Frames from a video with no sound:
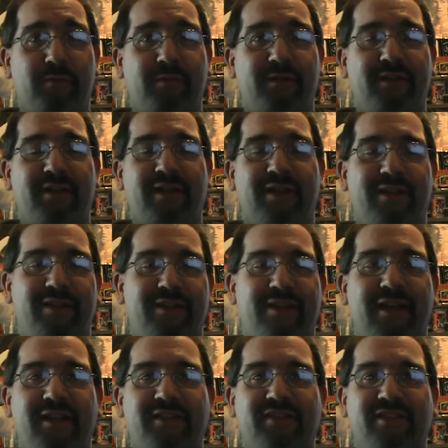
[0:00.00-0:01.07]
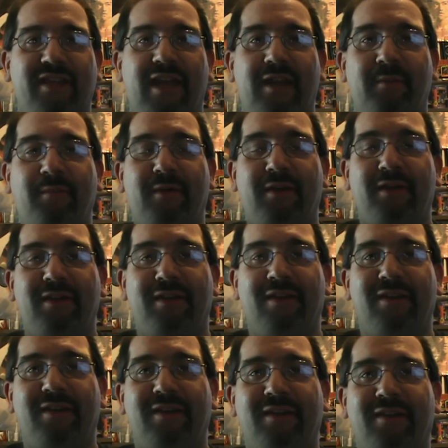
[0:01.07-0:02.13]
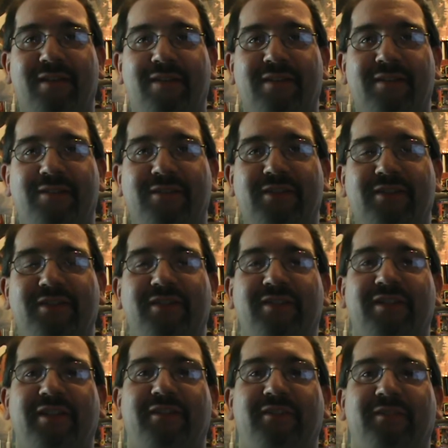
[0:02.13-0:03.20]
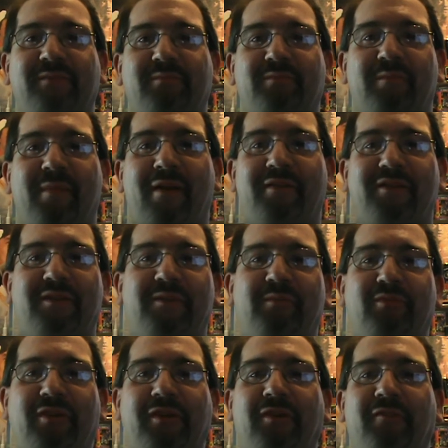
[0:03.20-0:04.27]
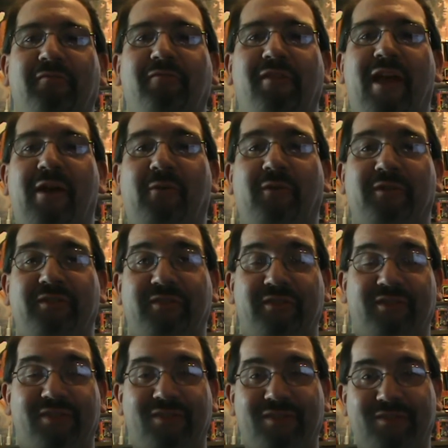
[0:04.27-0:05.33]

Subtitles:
But they escape just as he is about to bring her flowers.